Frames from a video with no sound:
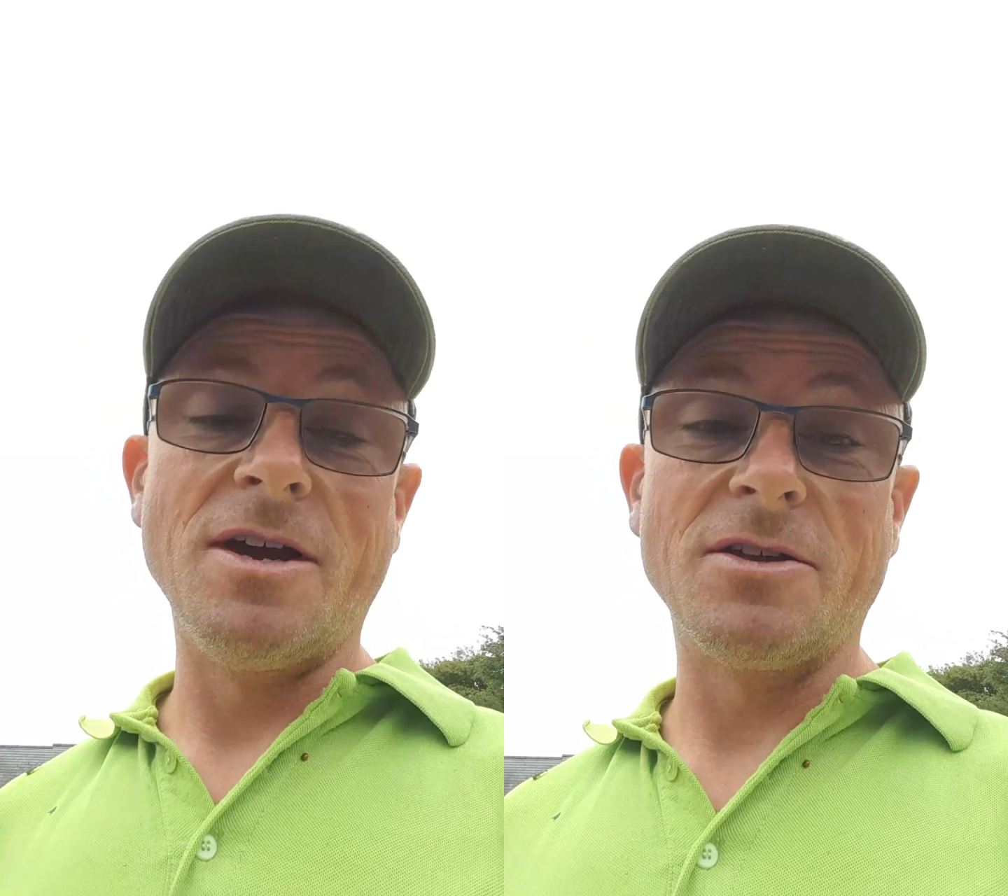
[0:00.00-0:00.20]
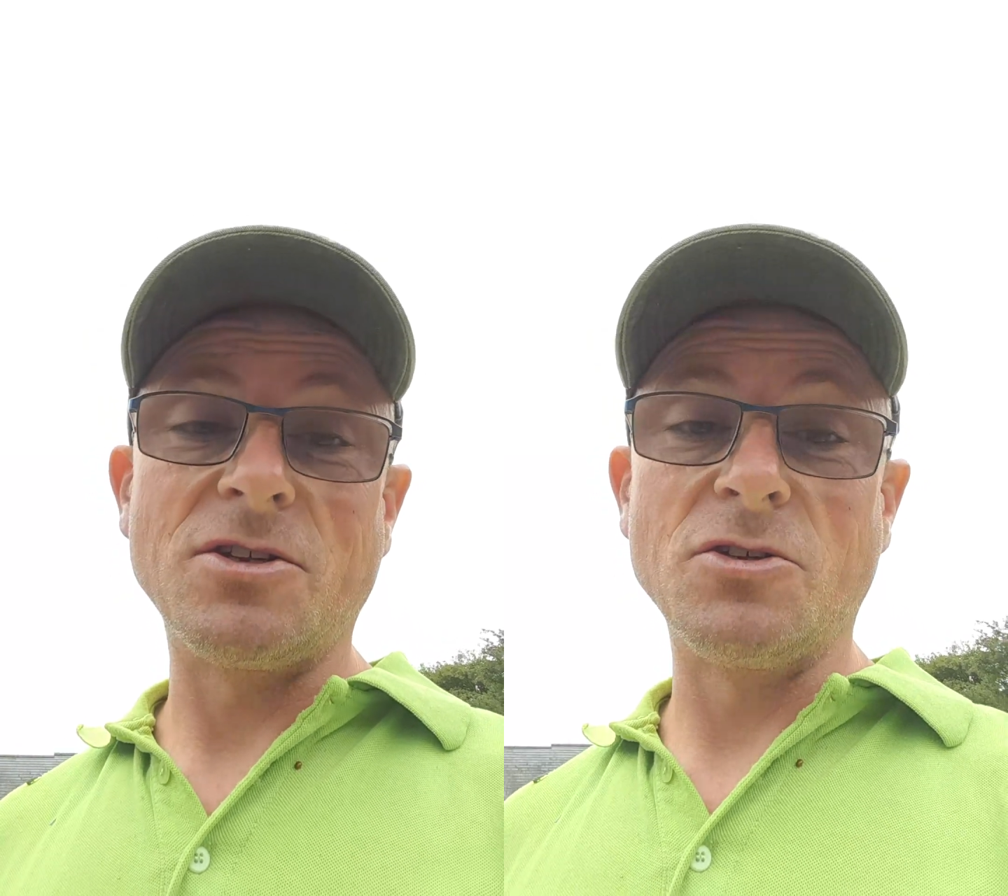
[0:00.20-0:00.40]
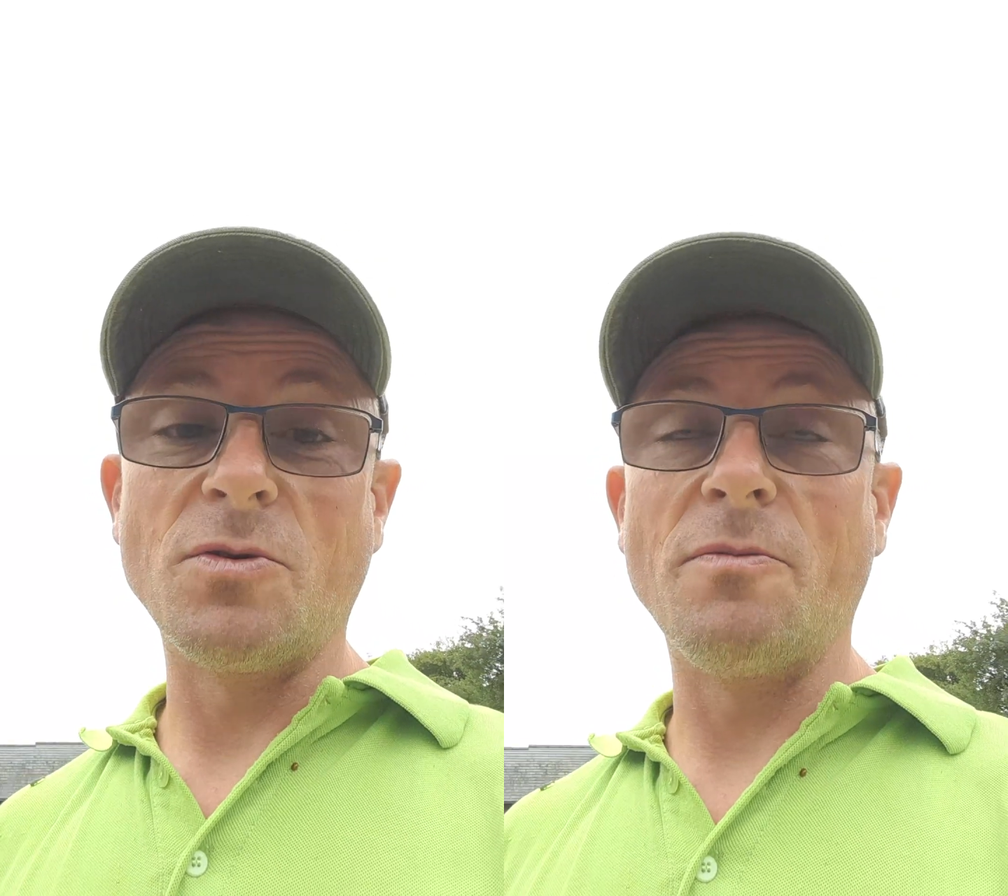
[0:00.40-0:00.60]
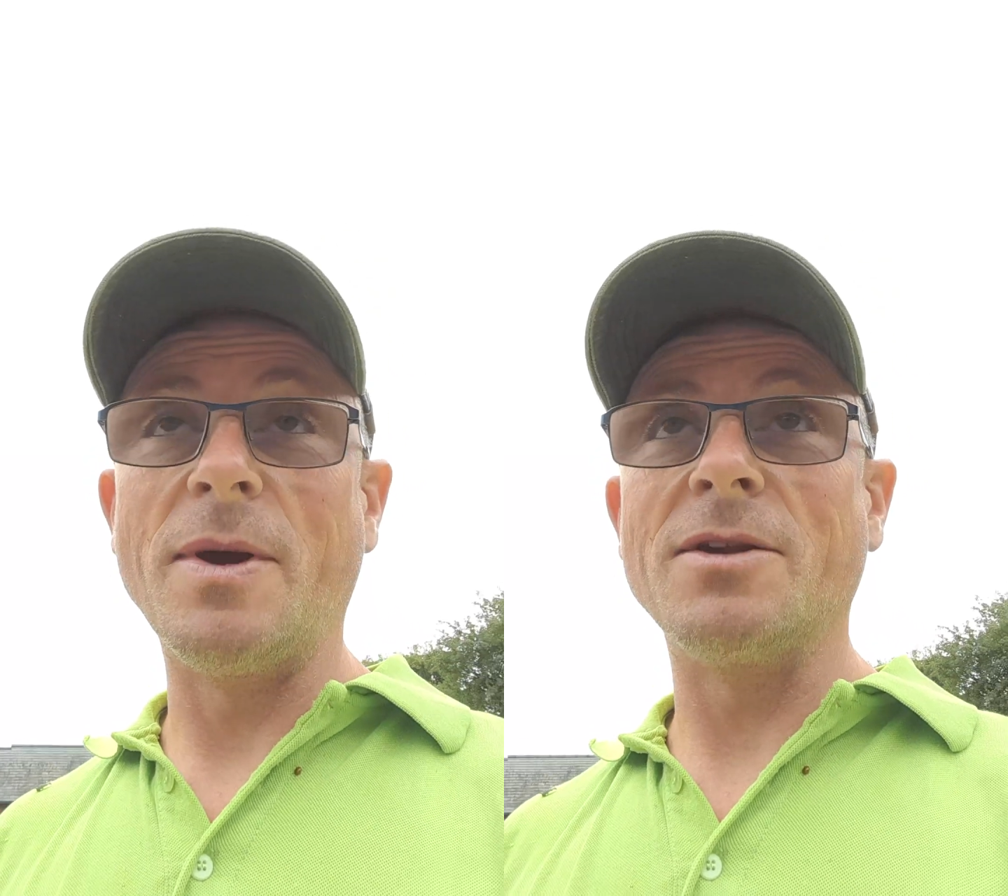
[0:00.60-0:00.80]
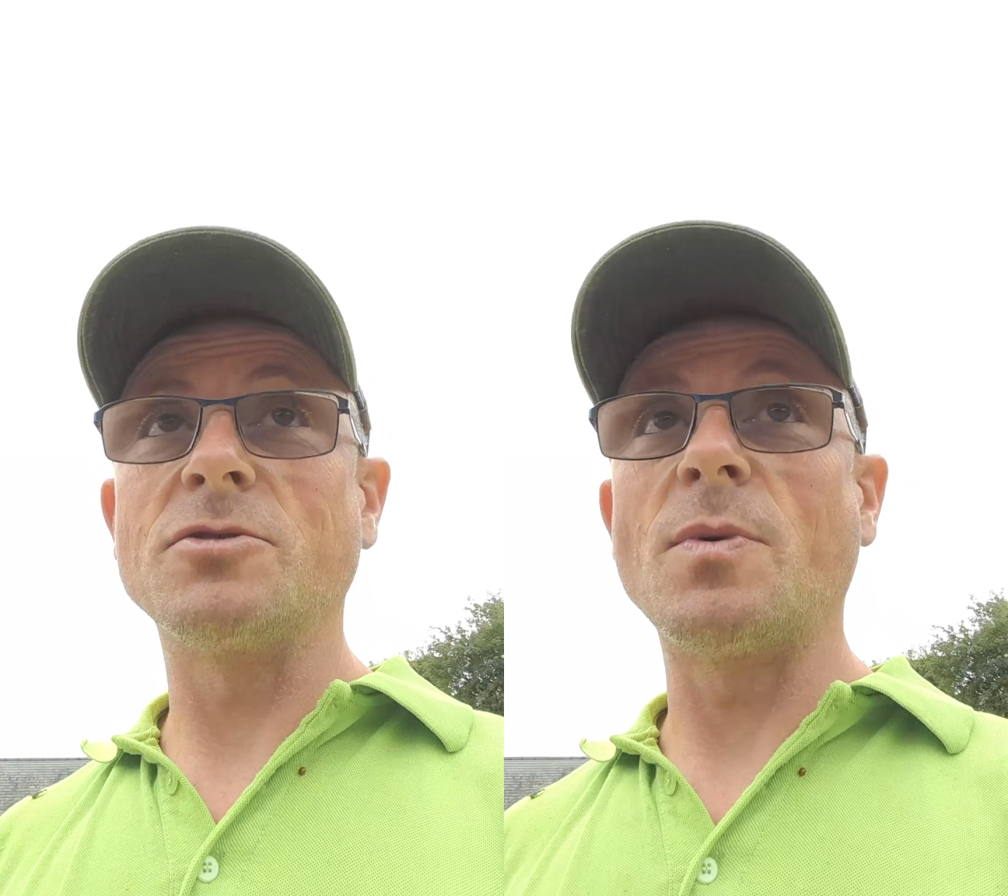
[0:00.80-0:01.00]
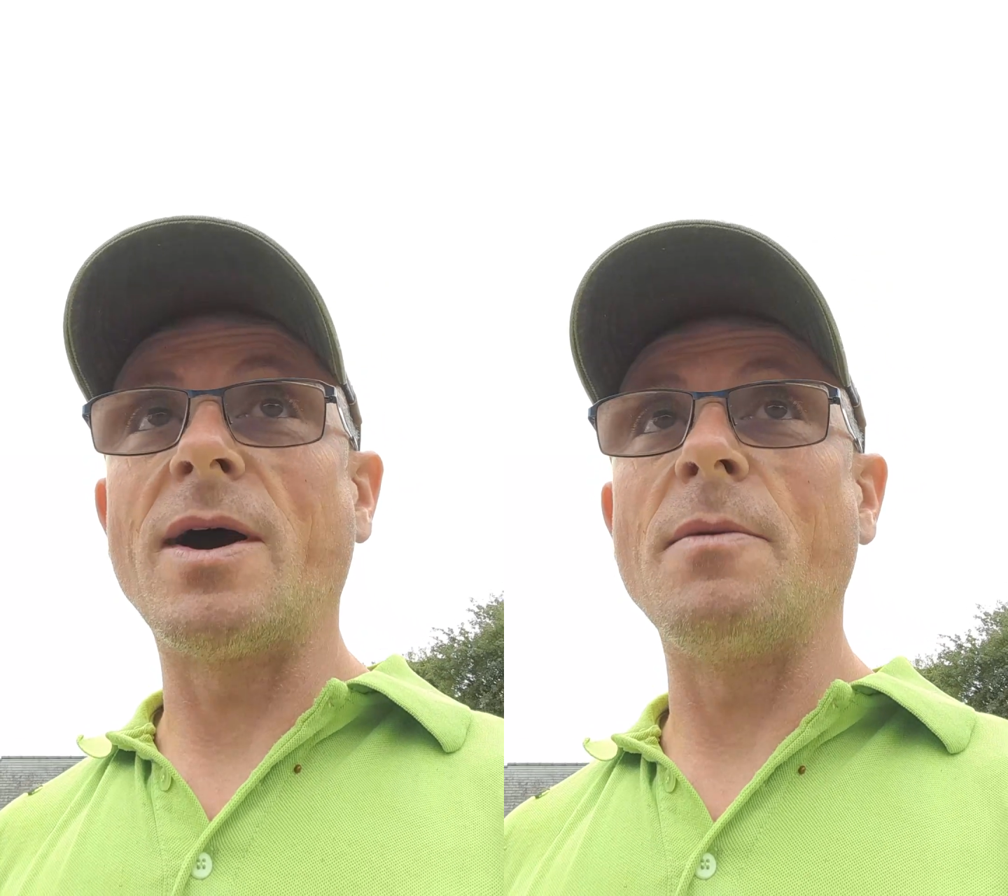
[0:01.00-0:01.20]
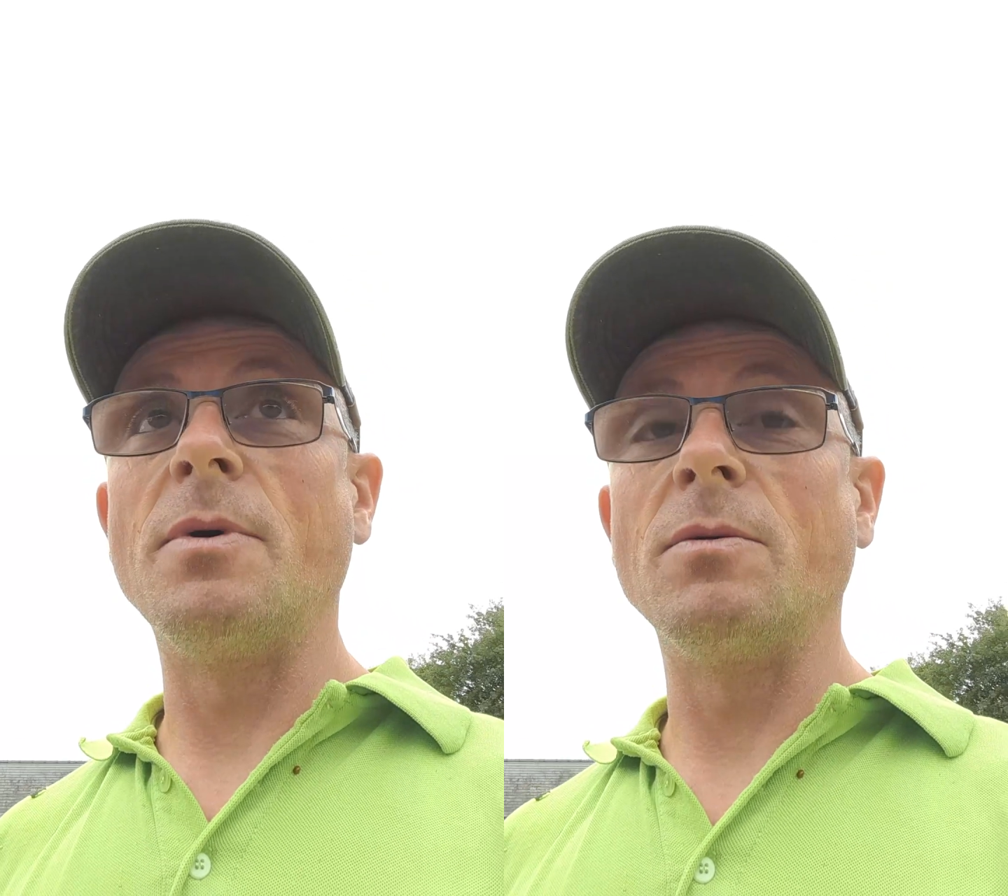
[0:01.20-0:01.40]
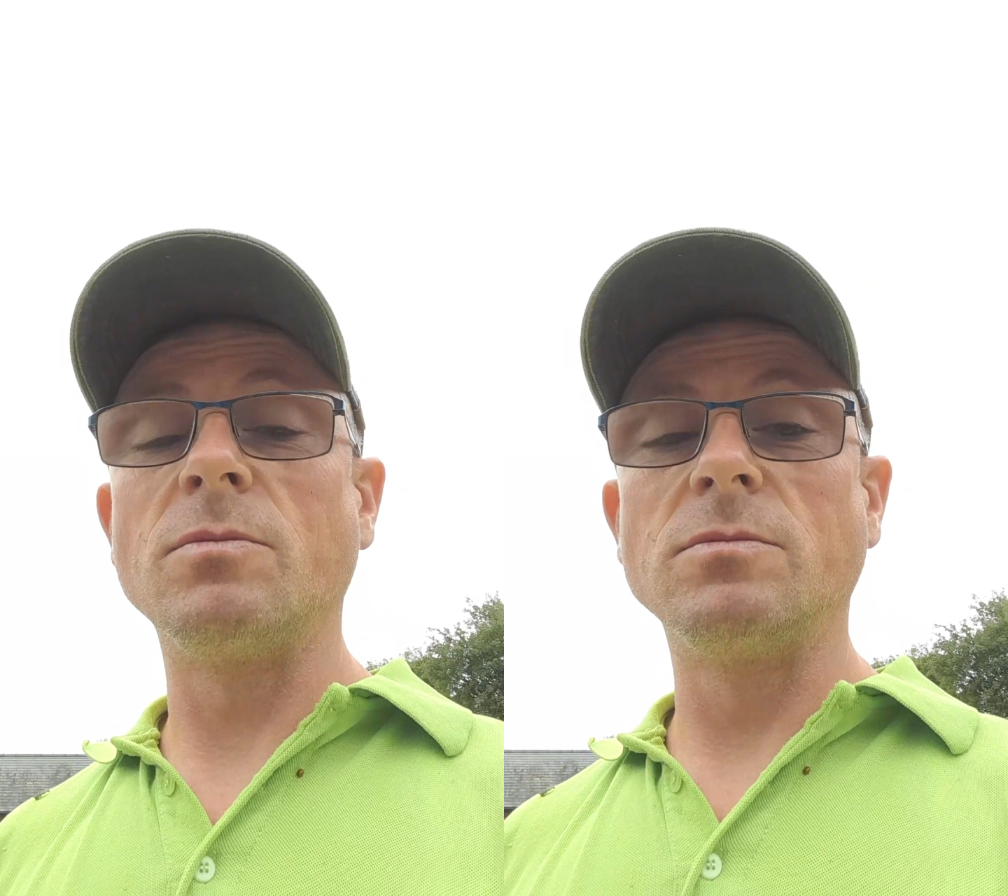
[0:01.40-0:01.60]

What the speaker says: since we've been as well, but